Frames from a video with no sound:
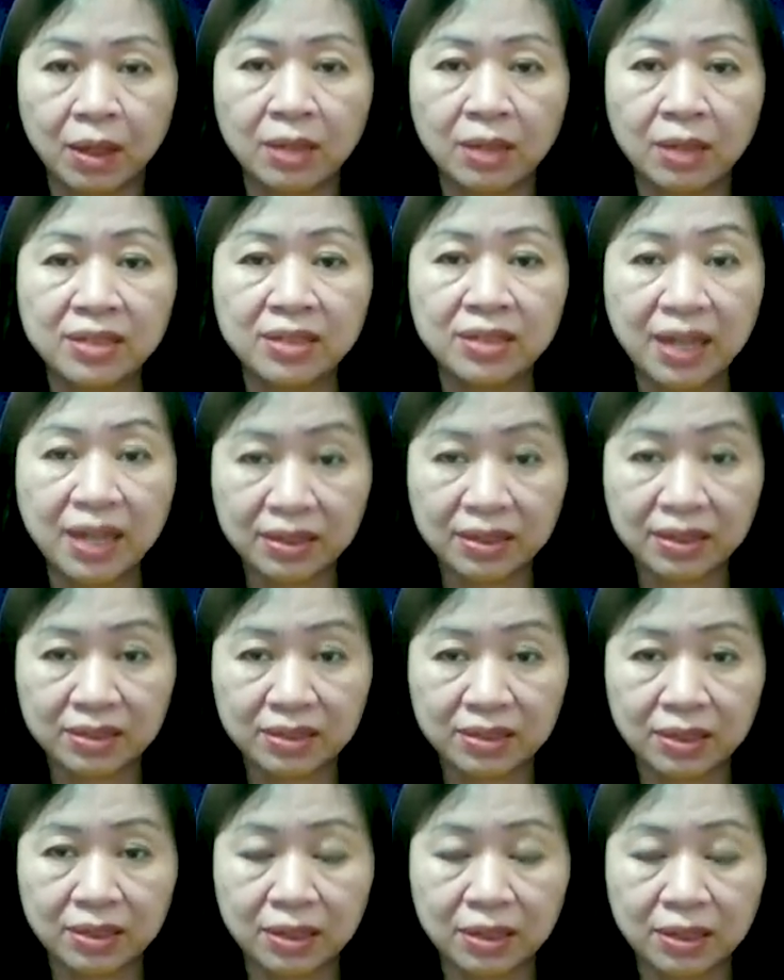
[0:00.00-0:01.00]
Yet,
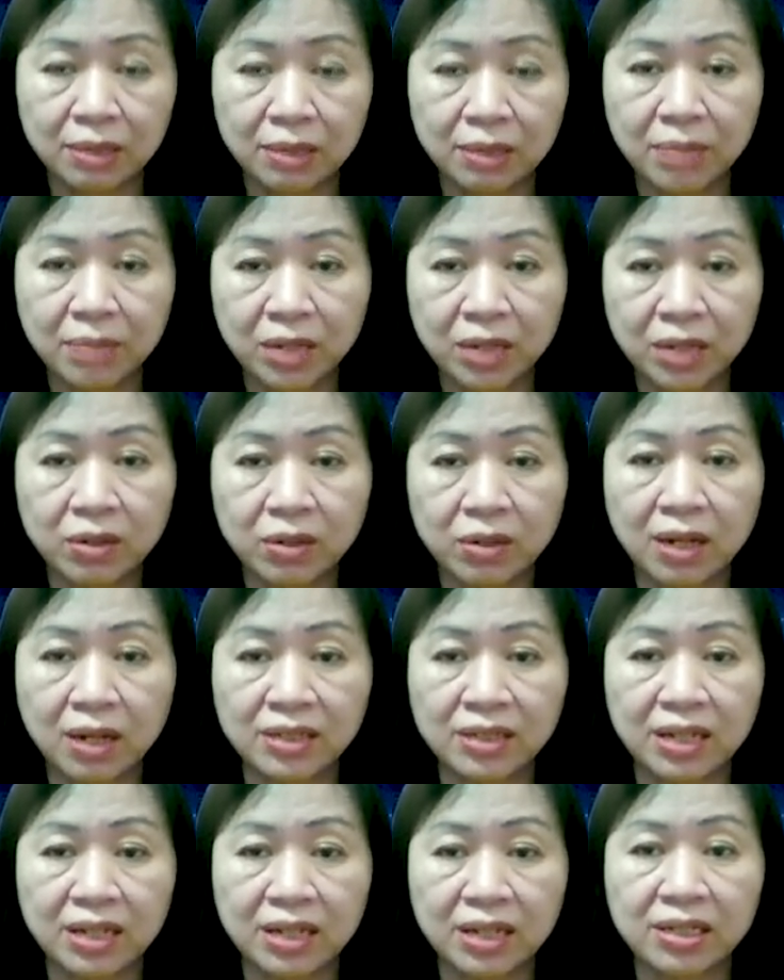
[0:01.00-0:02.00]

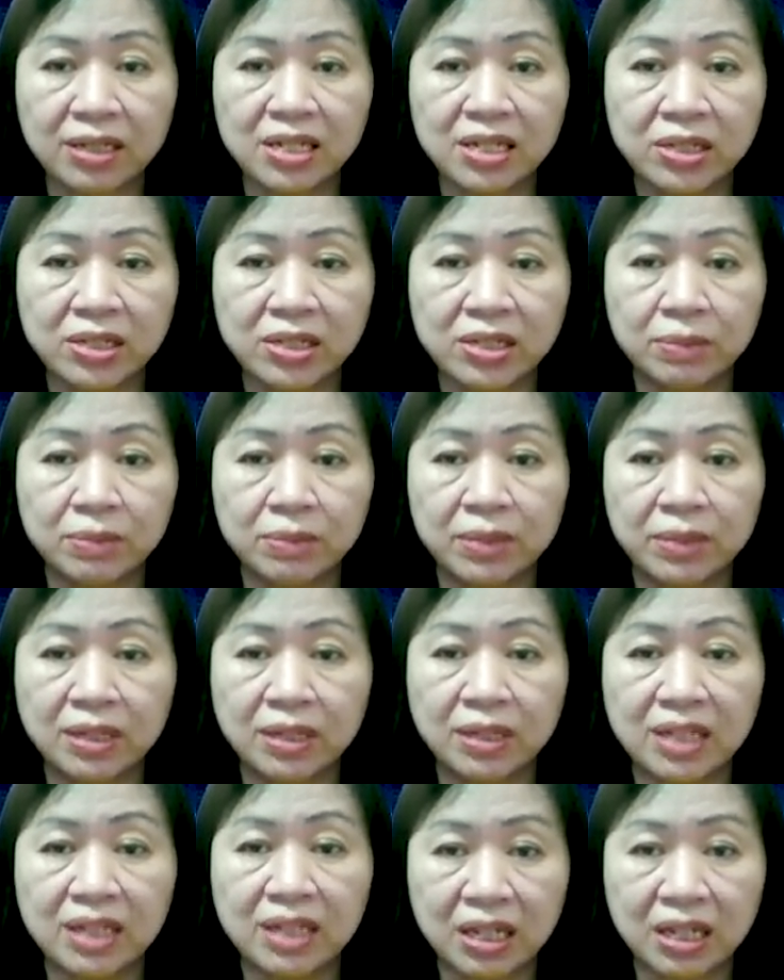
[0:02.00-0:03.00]
microcontent needs to be
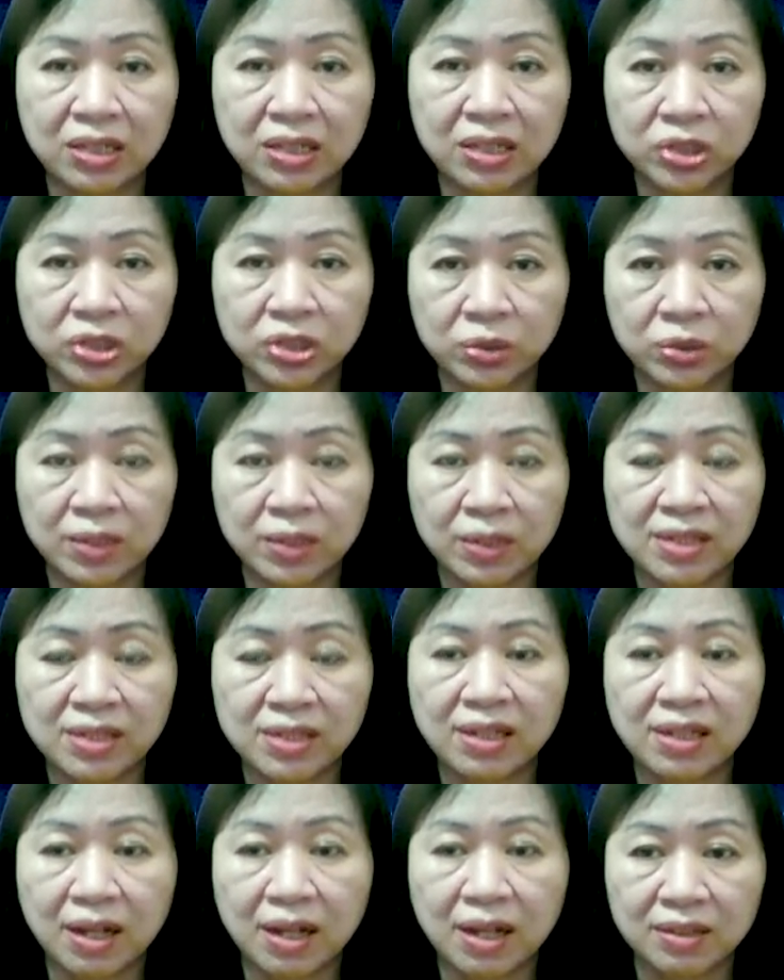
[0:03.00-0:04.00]
linked to its
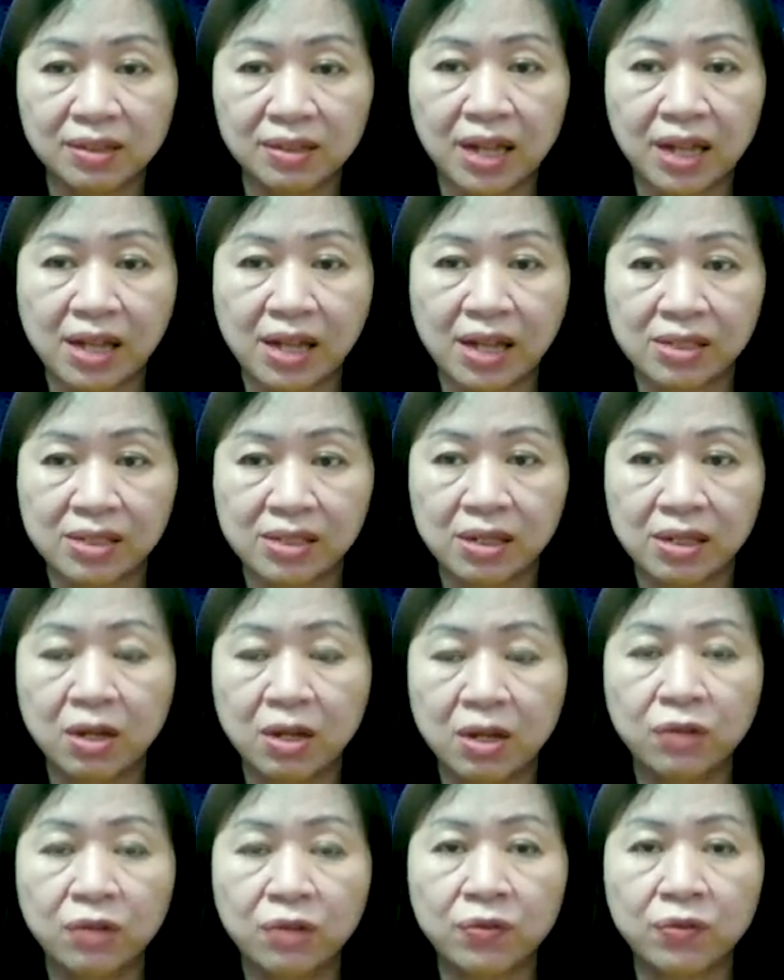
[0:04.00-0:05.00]
context
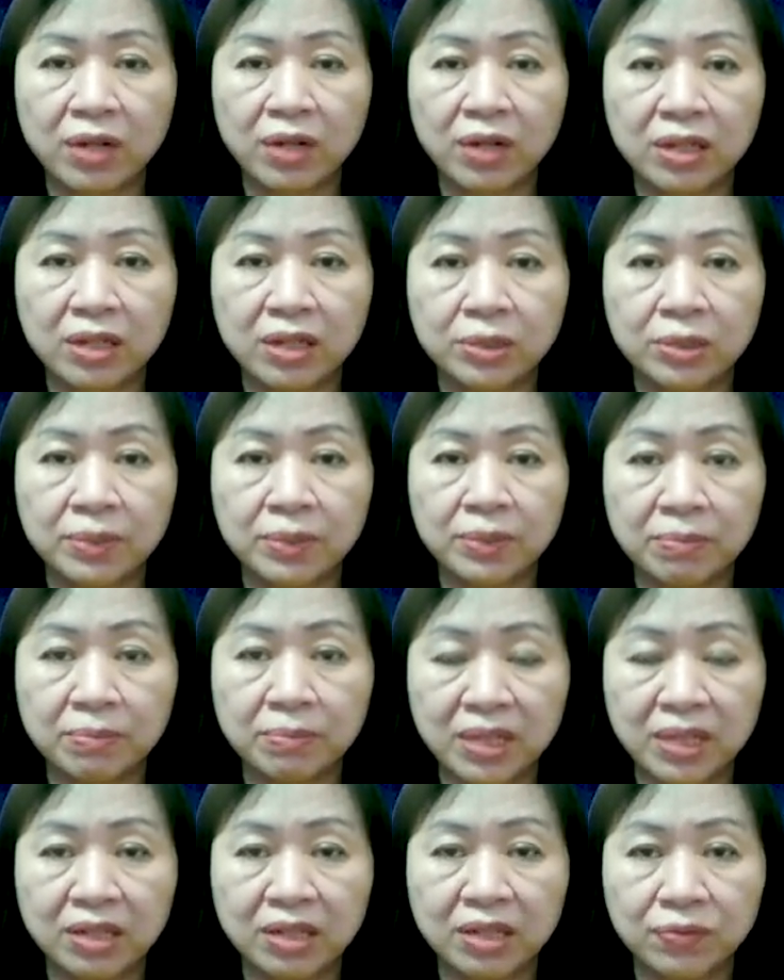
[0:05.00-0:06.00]
for it to be
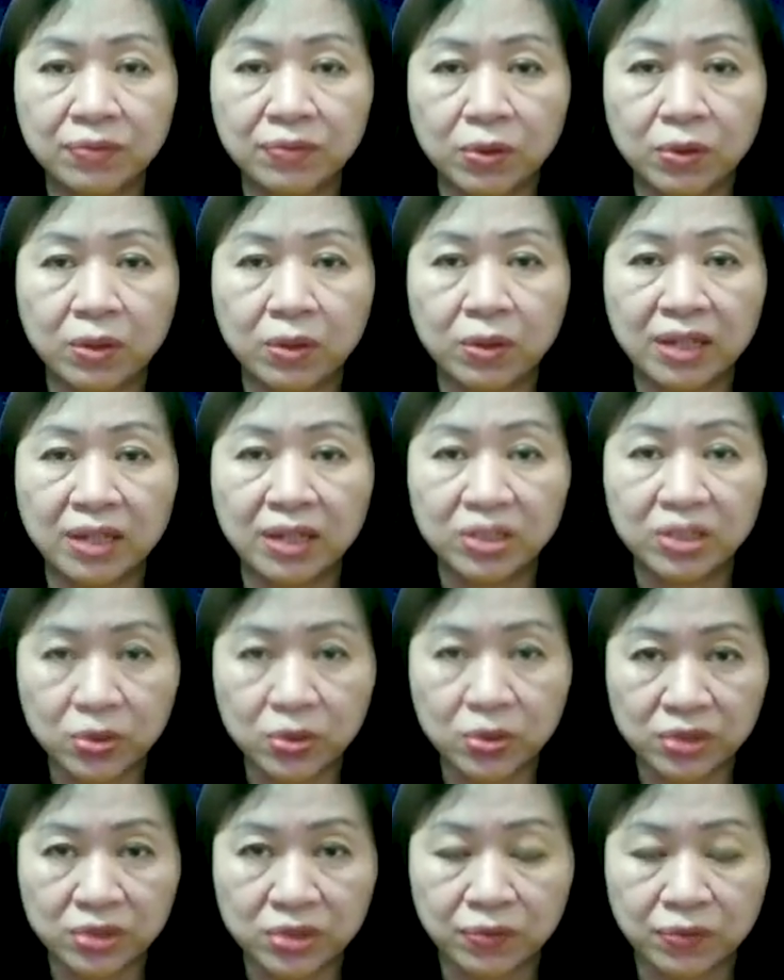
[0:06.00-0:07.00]
meaningful and
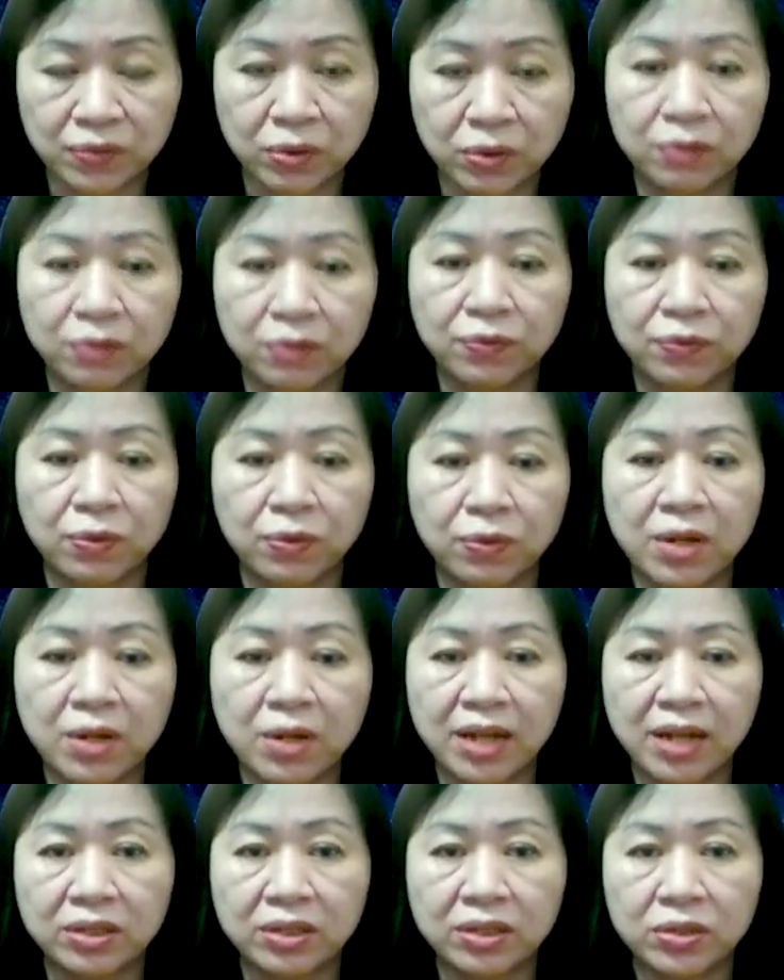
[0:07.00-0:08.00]
useful for
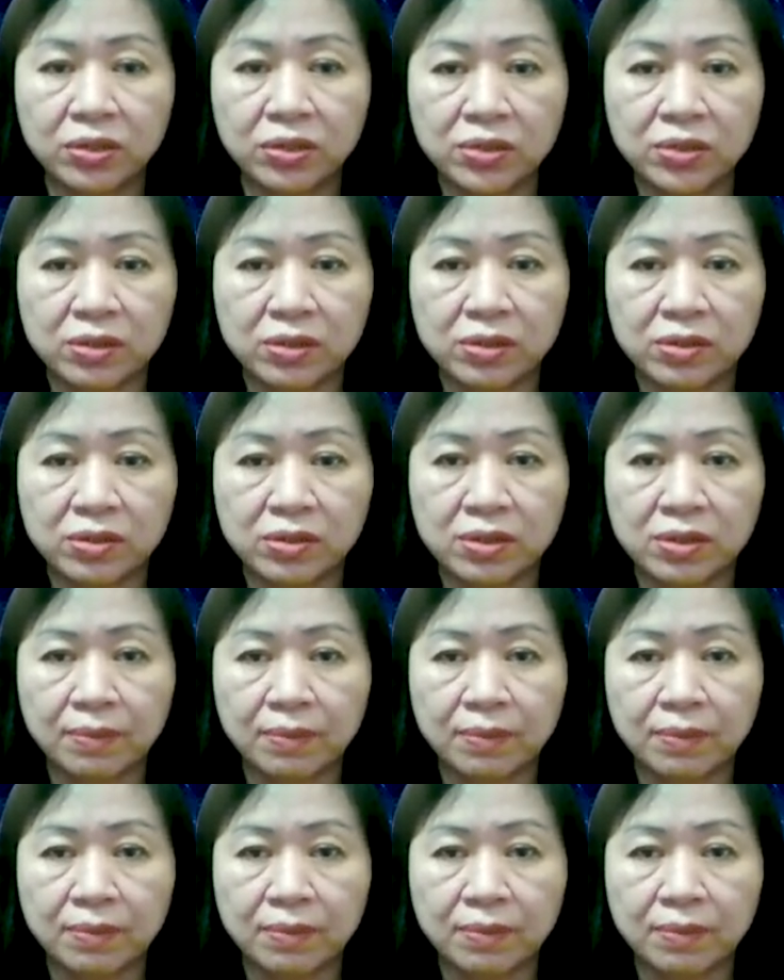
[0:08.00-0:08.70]
end users.